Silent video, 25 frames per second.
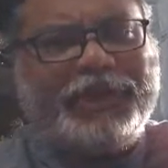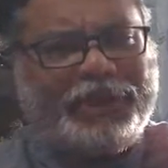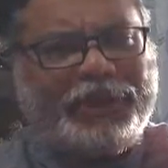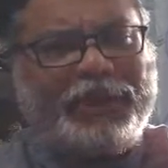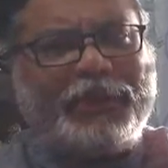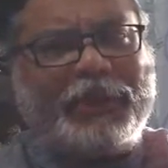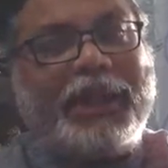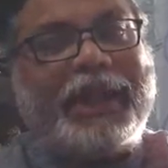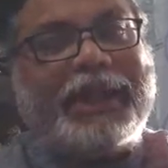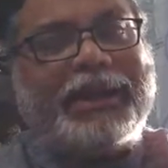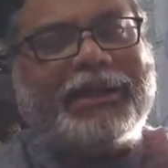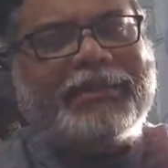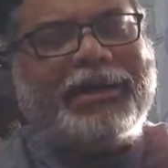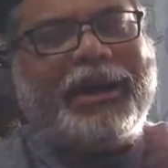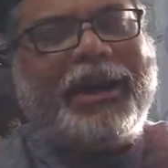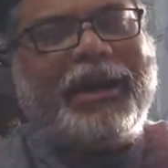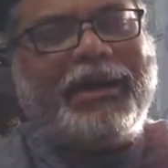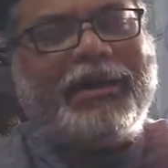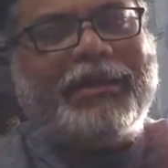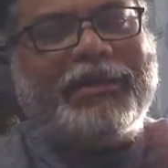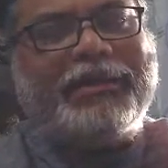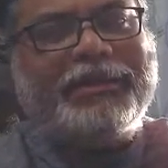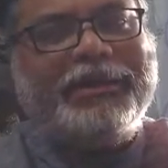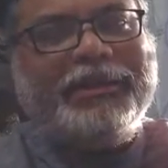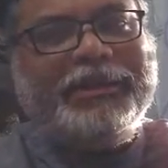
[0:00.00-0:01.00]
So, like
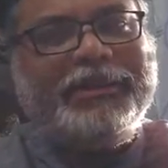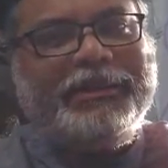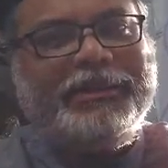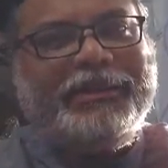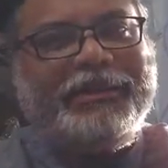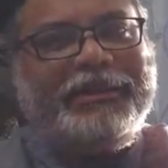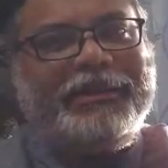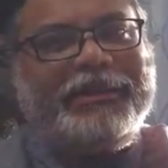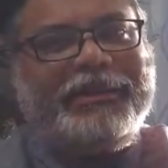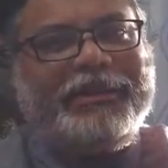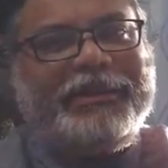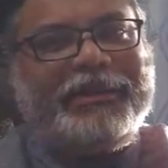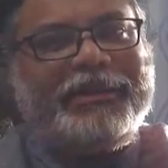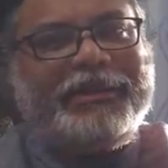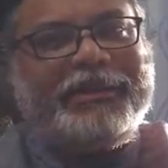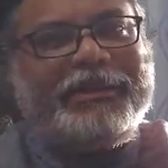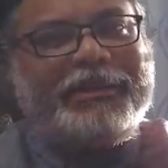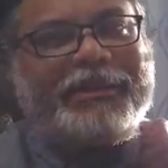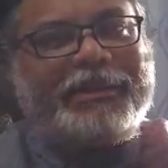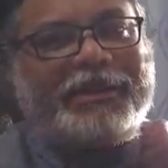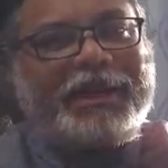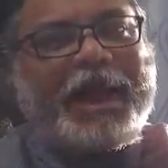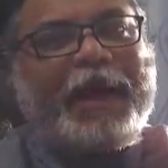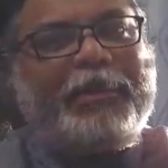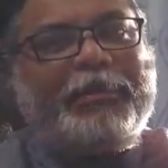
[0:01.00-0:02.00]
that,
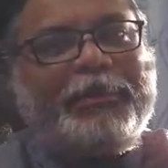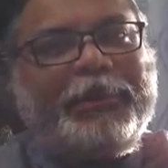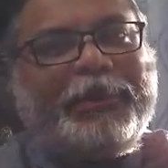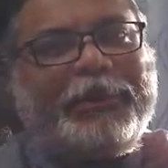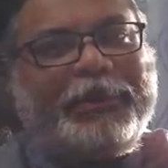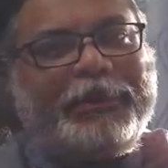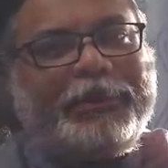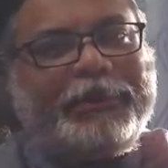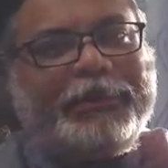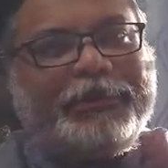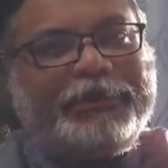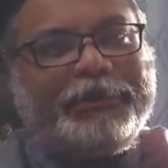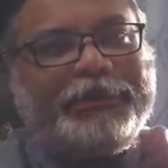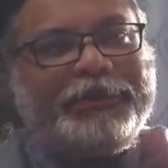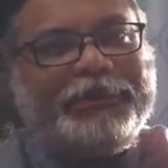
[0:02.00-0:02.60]
rapport